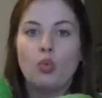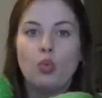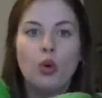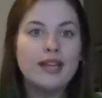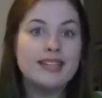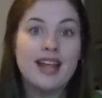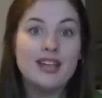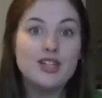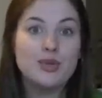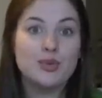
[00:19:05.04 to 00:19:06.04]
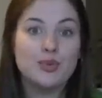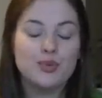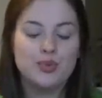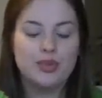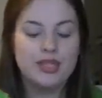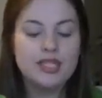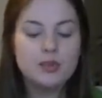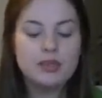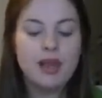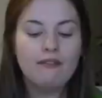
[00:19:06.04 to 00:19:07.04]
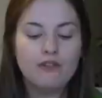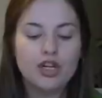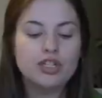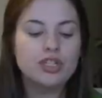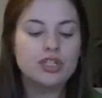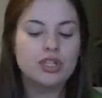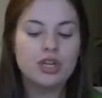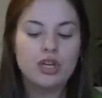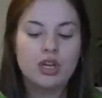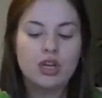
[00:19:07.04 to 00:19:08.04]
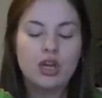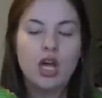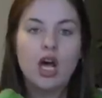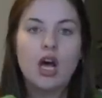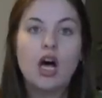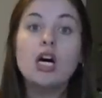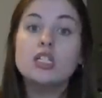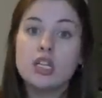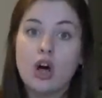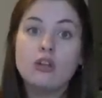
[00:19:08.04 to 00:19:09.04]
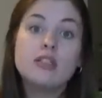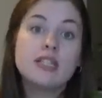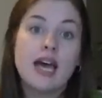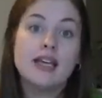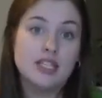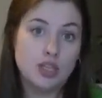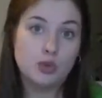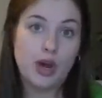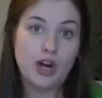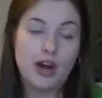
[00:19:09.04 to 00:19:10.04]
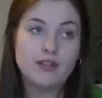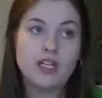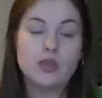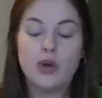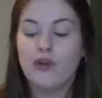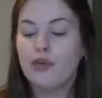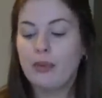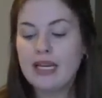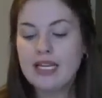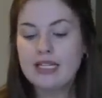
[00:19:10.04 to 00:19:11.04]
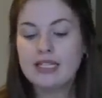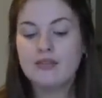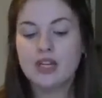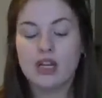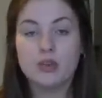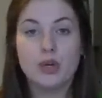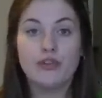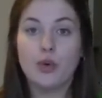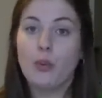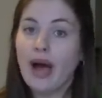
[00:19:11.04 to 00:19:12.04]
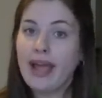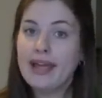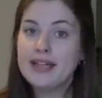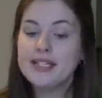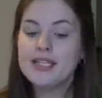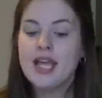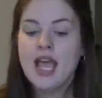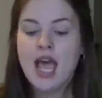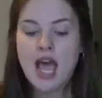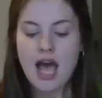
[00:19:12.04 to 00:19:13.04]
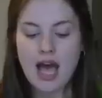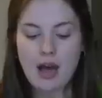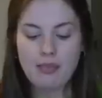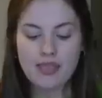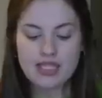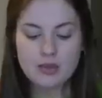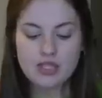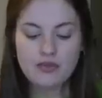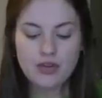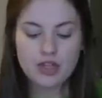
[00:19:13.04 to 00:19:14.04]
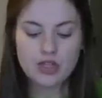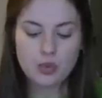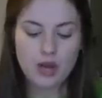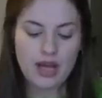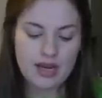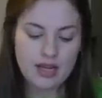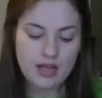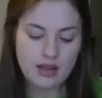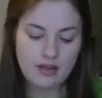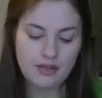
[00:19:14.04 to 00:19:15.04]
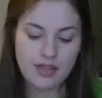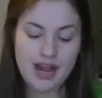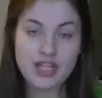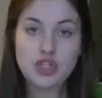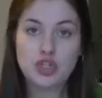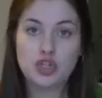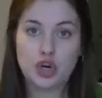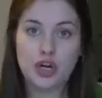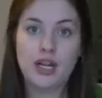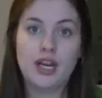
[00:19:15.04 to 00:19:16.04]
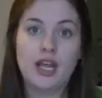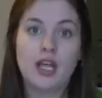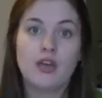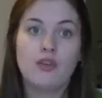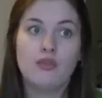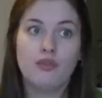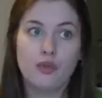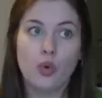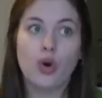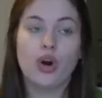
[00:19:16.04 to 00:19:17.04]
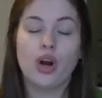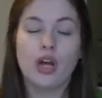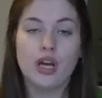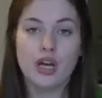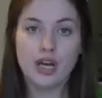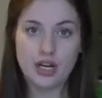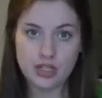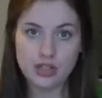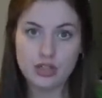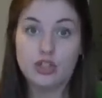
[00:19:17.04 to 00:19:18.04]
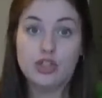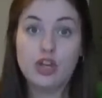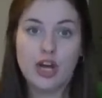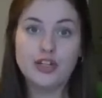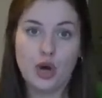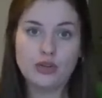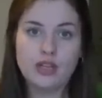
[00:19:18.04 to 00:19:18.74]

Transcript: What did I do? This was my first adult sized sweater. I've done a sweater for my niece. I've done a sweater for Wyatt. Um, this was the first one that I started for an adult,